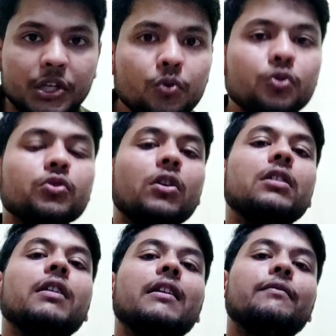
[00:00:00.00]
news or
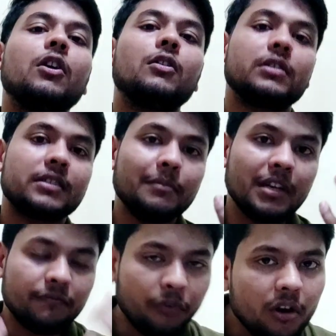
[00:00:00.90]
you have got some
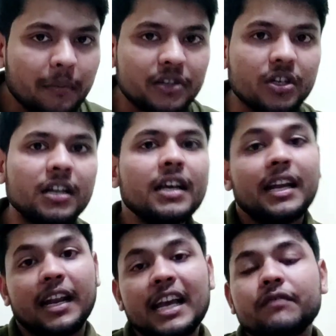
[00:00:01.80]
information,
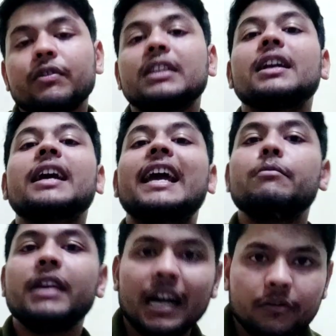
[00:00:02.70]
like weather can
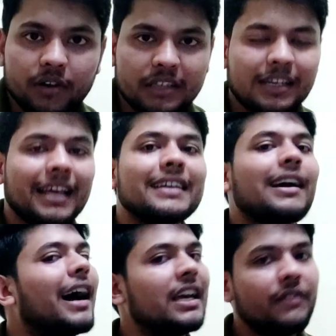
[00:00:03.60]
be adverse, like
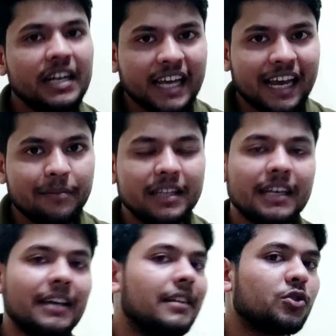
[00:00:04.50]
high wind can be
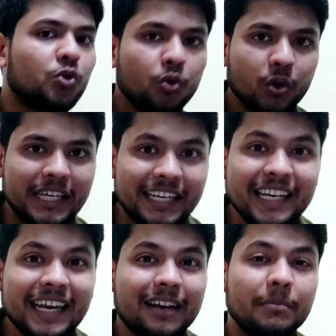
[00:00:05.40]
there, snow,
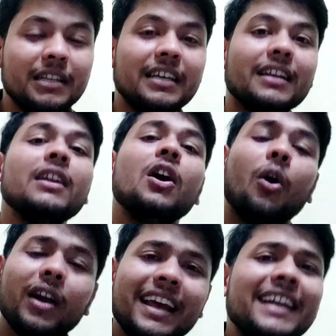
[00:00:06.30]
hail can be there,
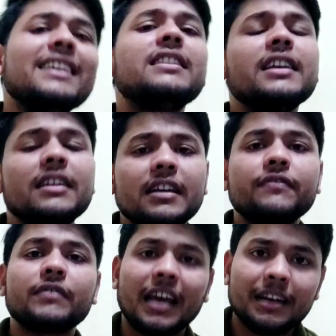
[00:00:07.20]
or anything
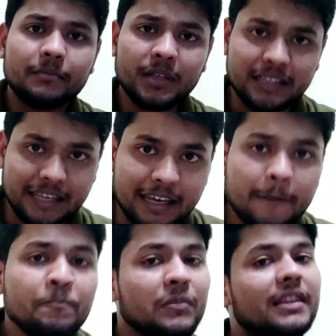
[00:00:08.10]
if can be
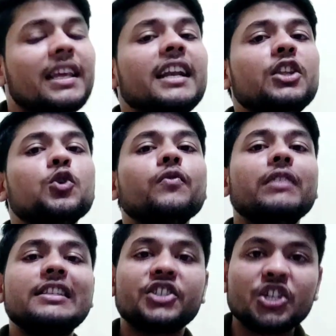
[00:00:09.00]
there, then you
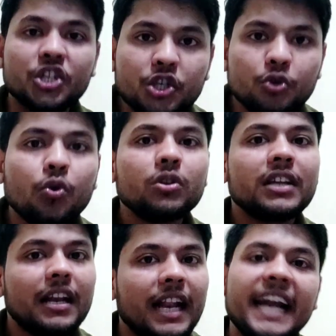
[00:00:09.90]
will secure
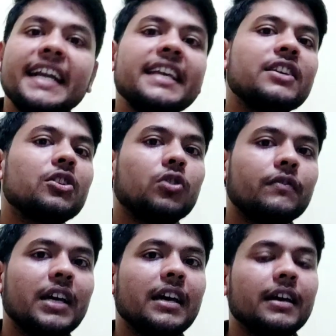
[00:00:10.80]
the landing gears
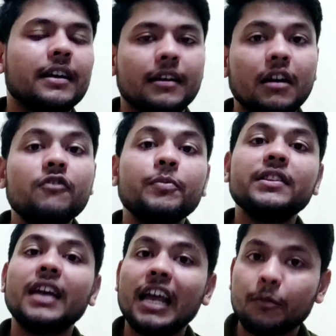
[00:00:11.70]
of the aircraft
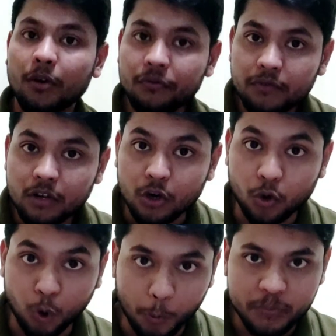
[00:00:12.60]
with the help of
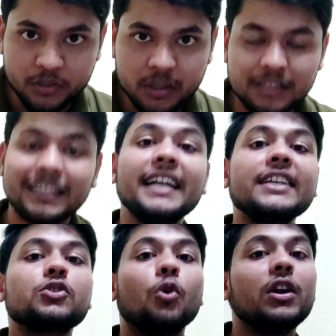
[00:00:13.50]
ropes. That
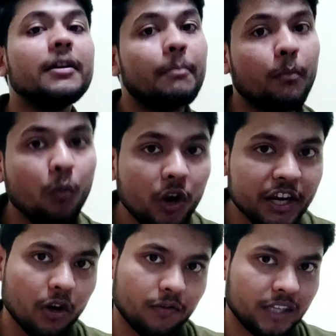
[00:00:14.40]
is called
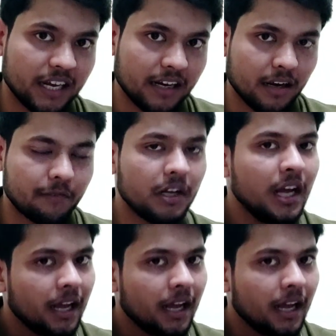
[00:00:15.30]
mooring of the aircraft.